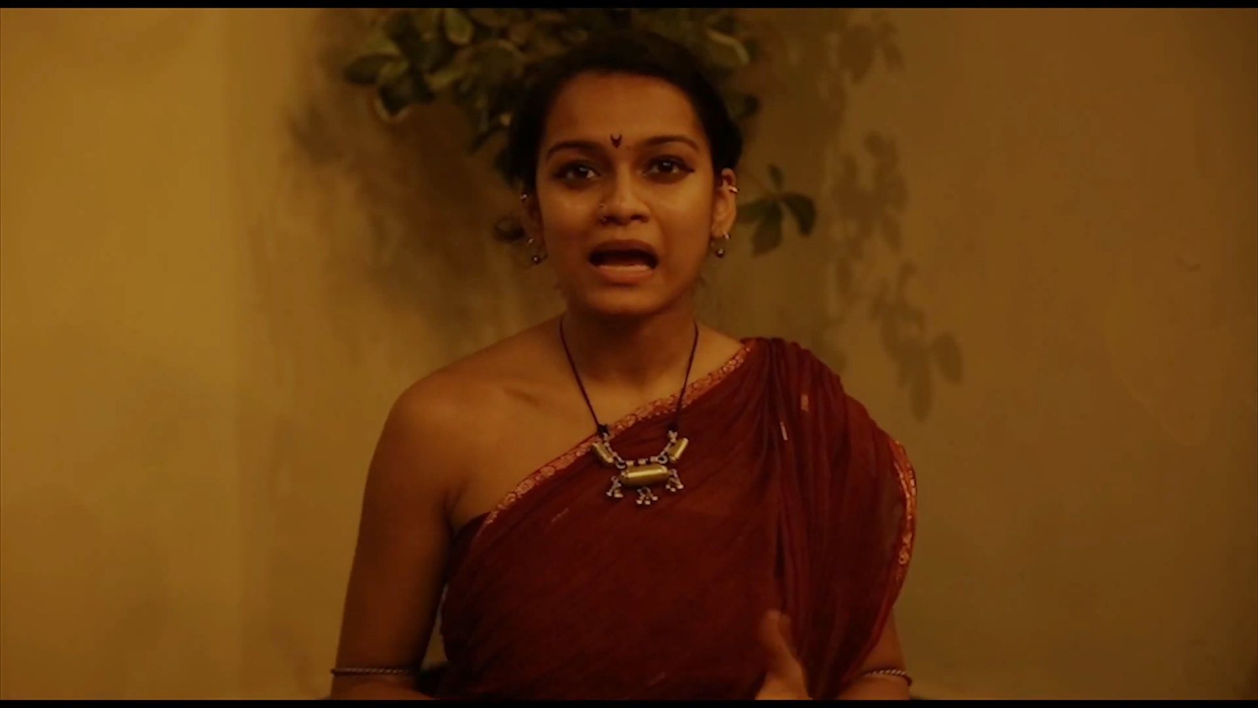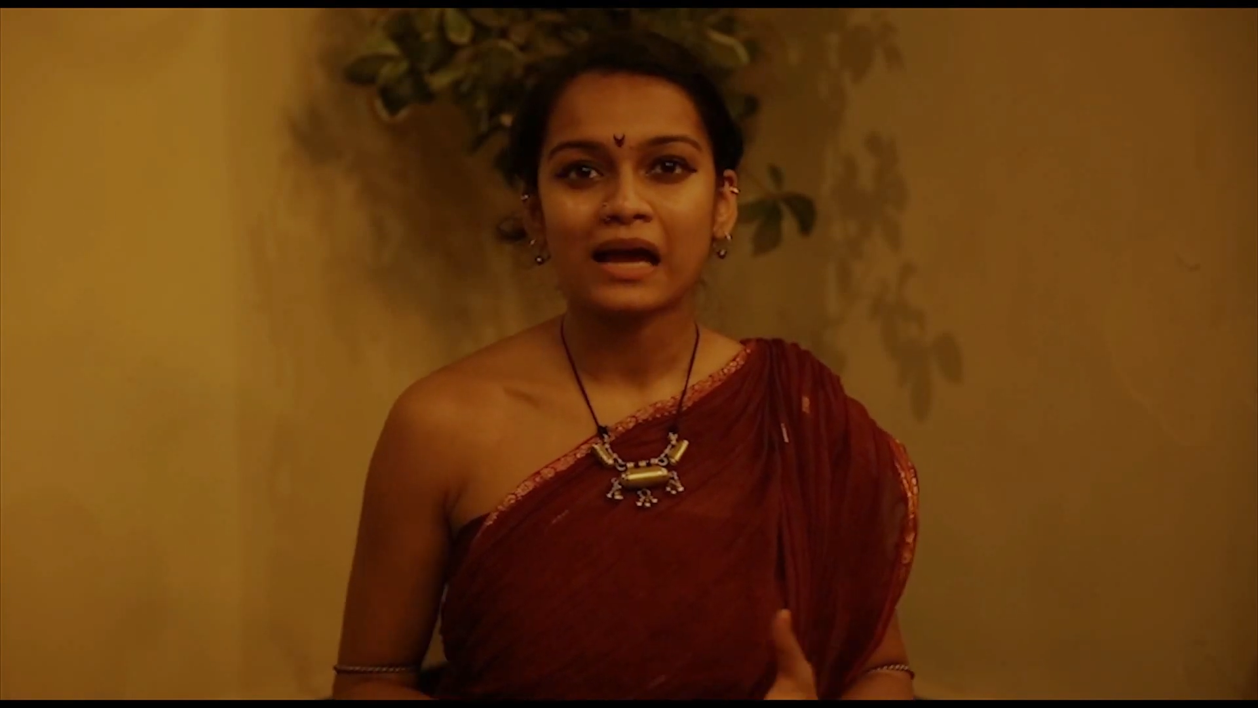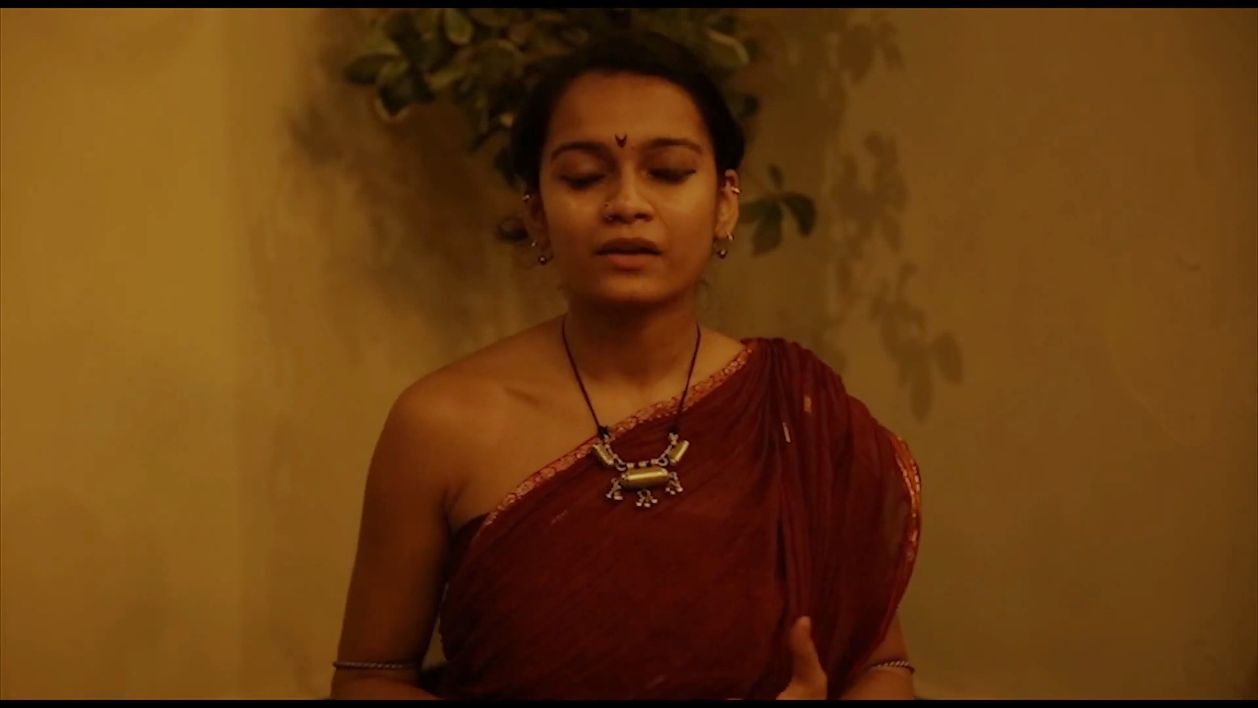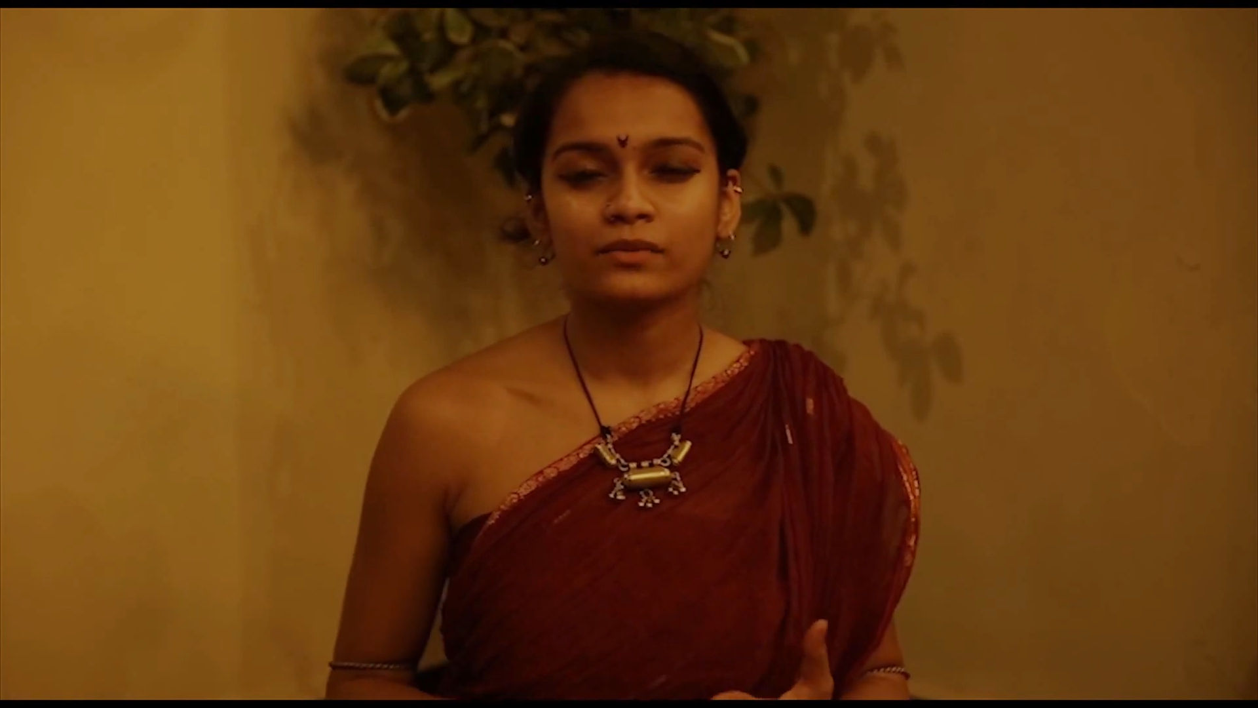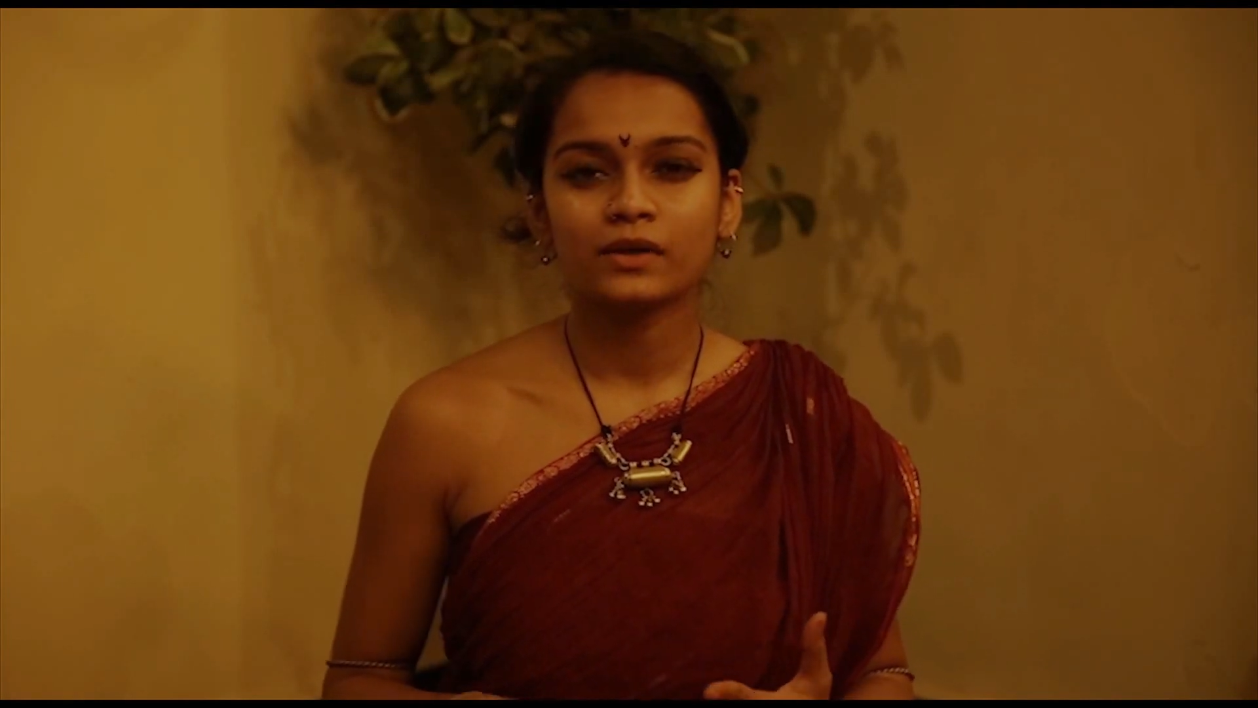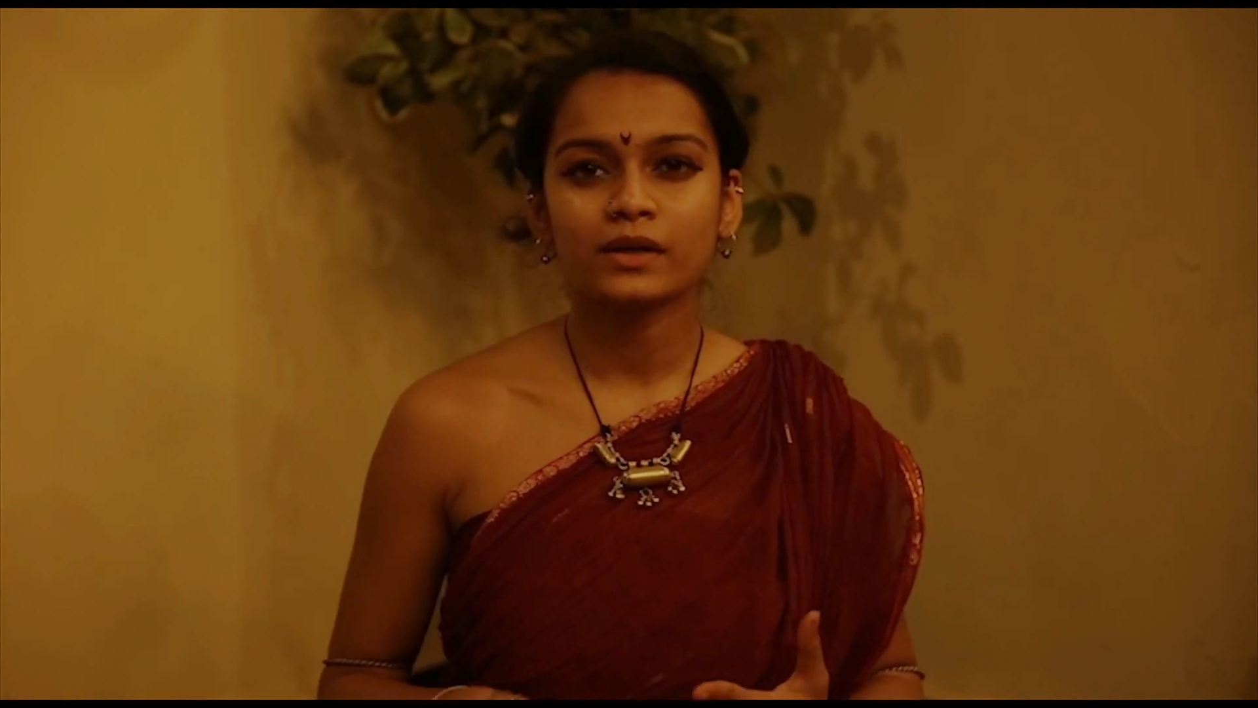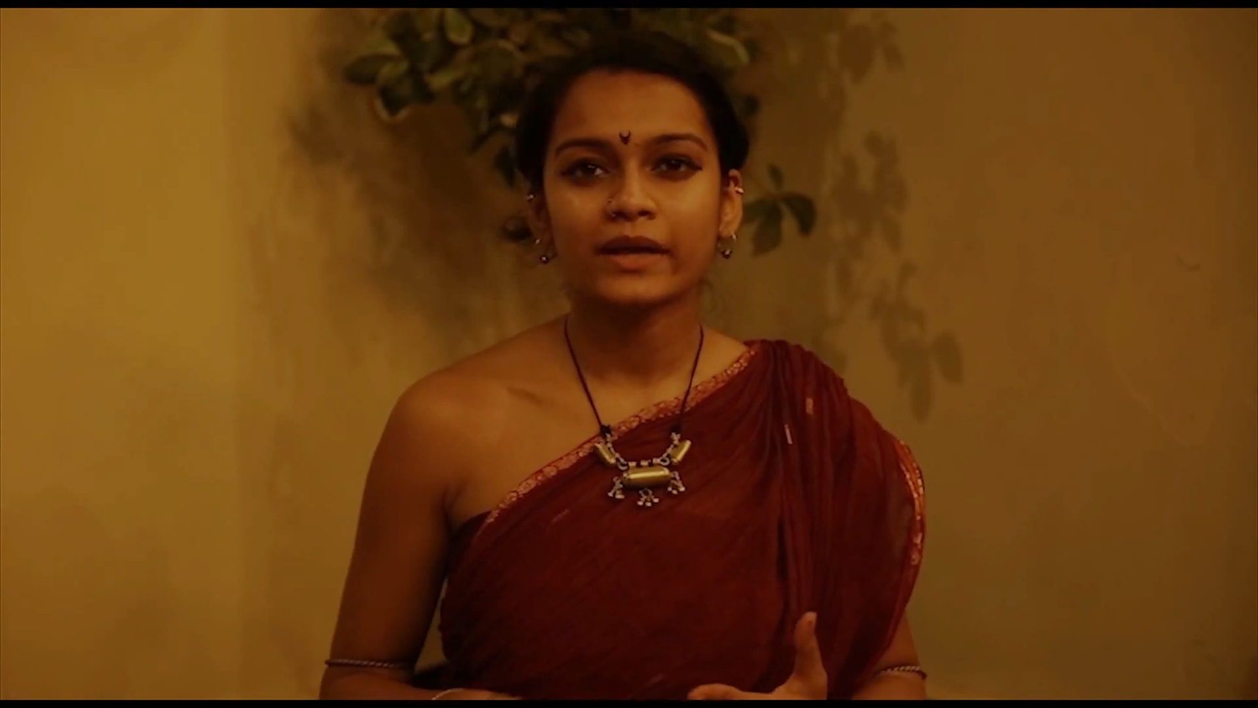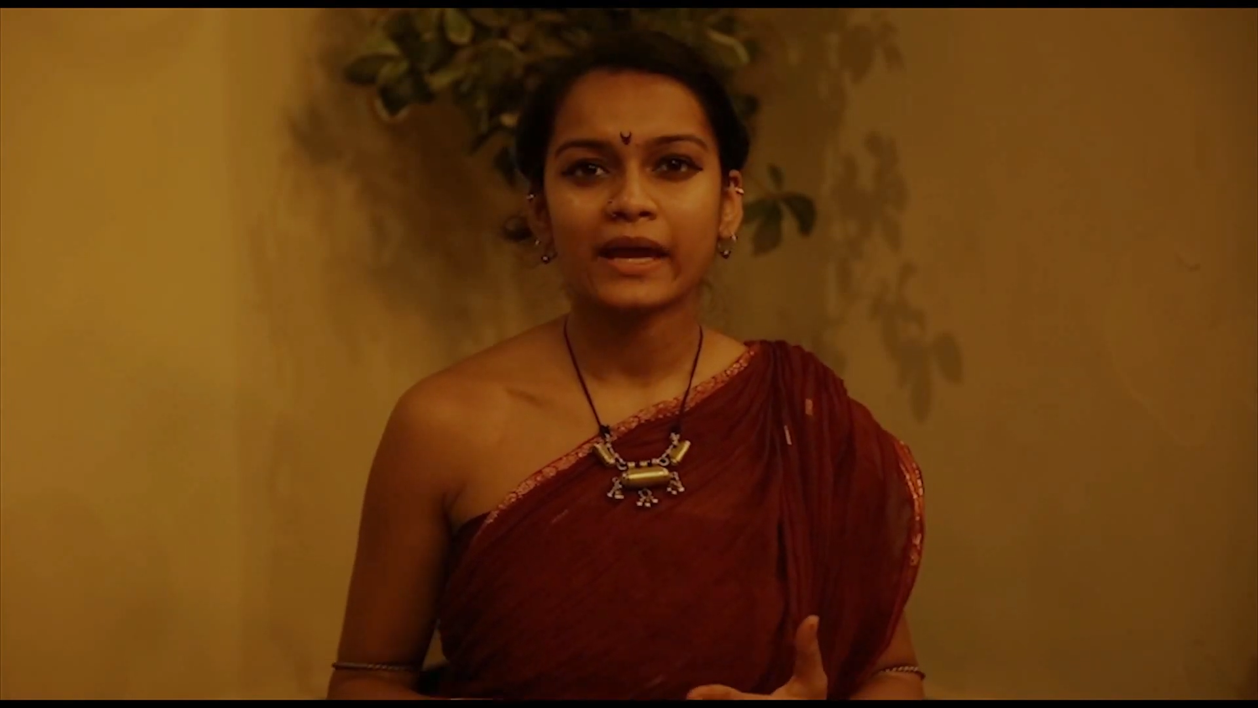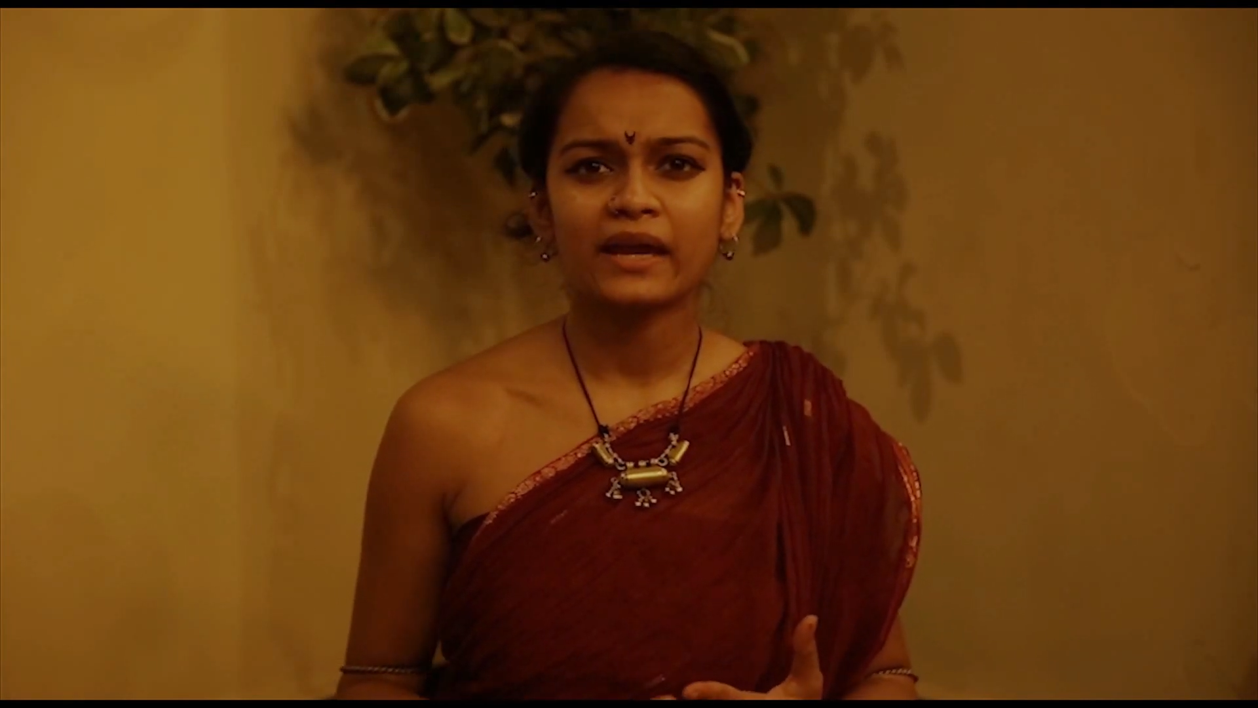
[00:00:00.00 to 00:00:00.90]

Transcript: hard work,